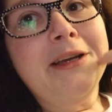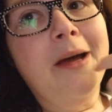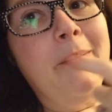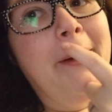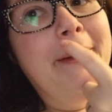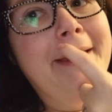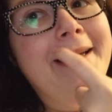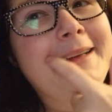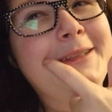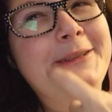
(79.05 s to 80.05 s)
to come out.
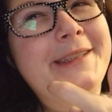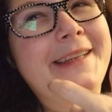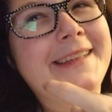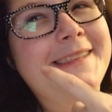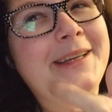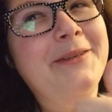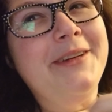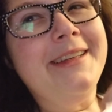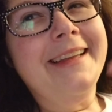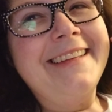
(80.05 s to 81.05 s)
Like, I told you guys they
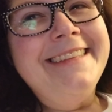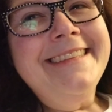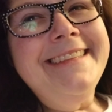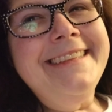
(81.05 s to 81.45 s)
would, like,